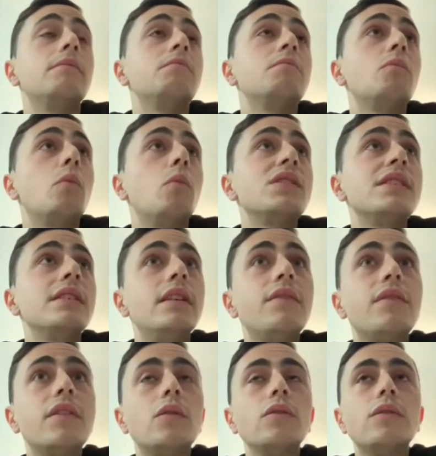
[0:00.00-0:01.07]
was it
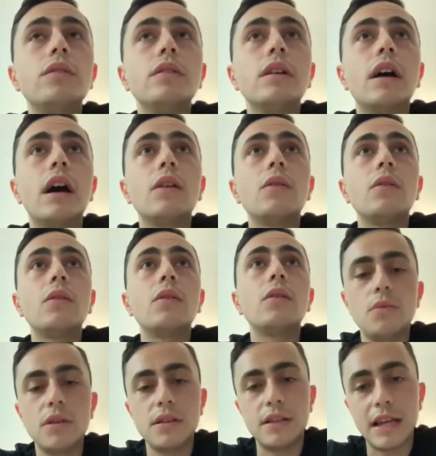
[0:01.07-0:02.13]
difficult? I don't think it
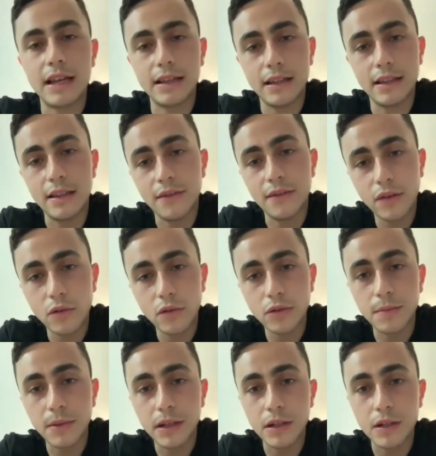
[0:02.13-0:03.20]
was
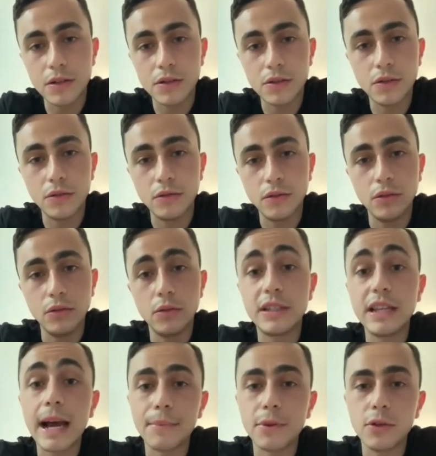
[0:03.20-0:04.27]
difficult because you
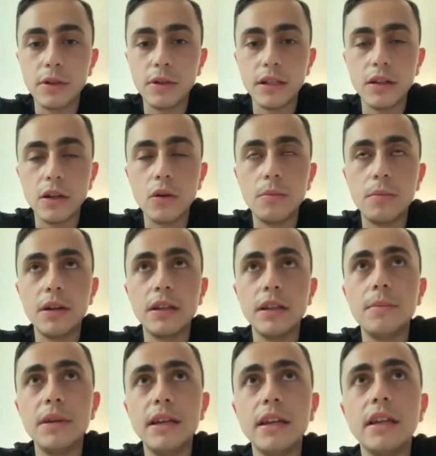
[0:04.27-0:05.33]
adapt to it, no? But in the
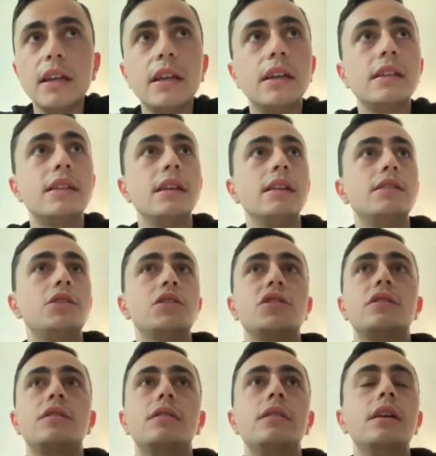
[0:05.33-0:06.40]
beginning,
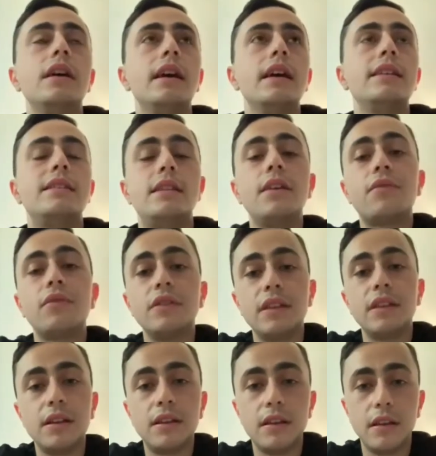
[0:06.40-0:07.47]
it's different
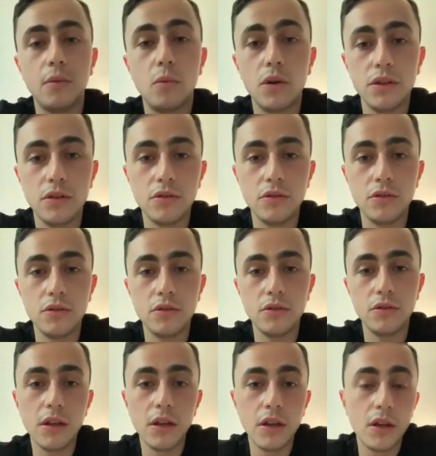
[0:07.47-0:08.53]
than what you
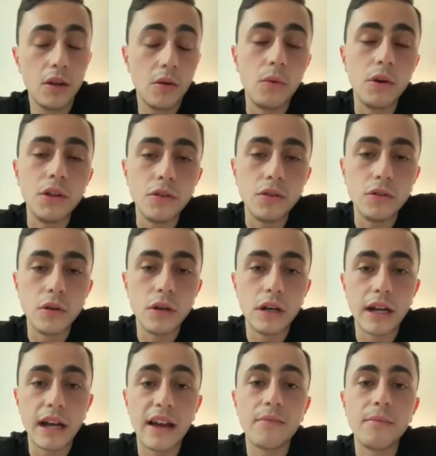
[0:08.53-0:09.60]

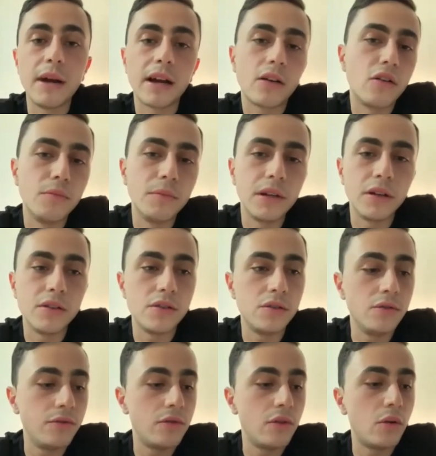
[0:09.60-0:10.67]
have back home, because
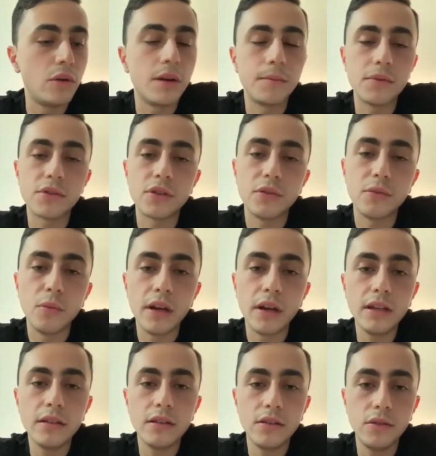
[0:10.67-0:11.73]
you've grown up a certain
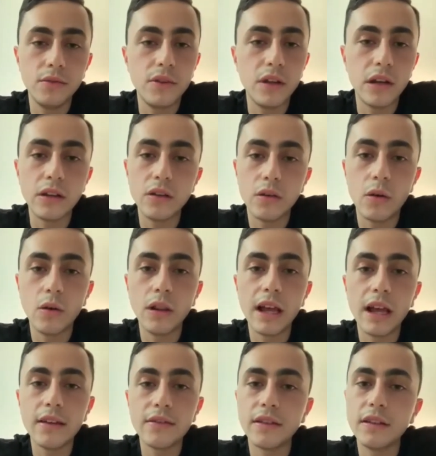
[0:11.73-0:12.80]
way, you've done it your whole
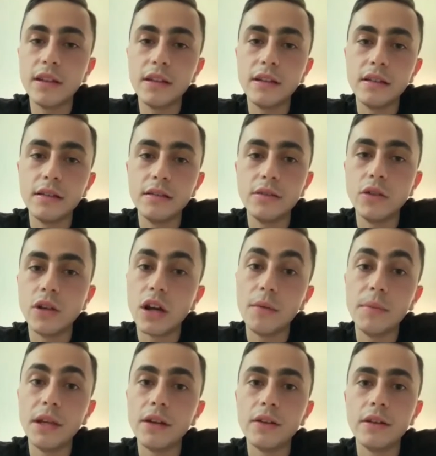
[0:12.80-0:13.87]
life, and then you
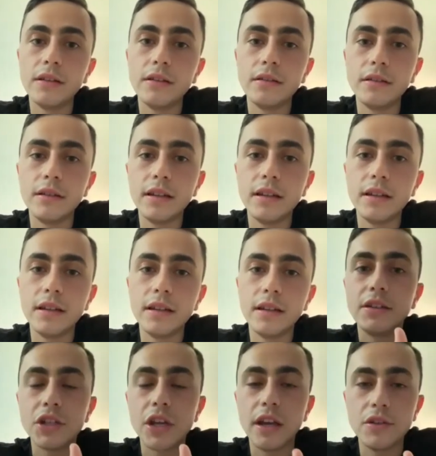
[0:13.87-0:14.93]
come here and
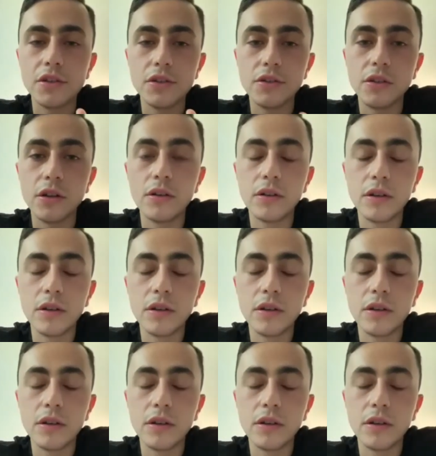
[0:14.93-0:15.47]
everything changes, you know?